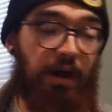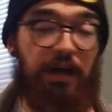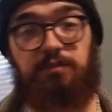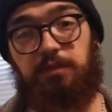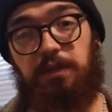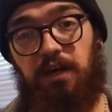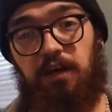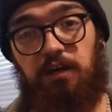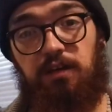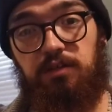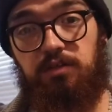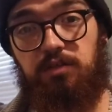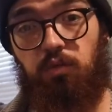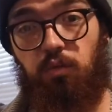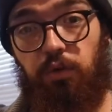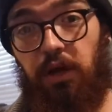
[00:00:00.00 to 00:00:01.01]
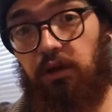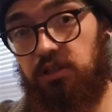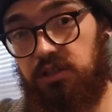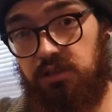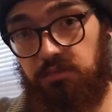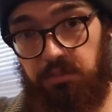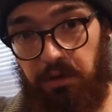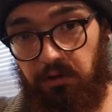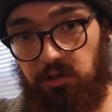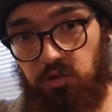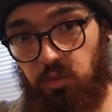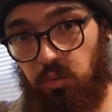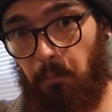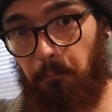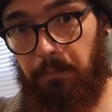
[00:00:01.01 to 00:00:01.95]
it's because we are spiritual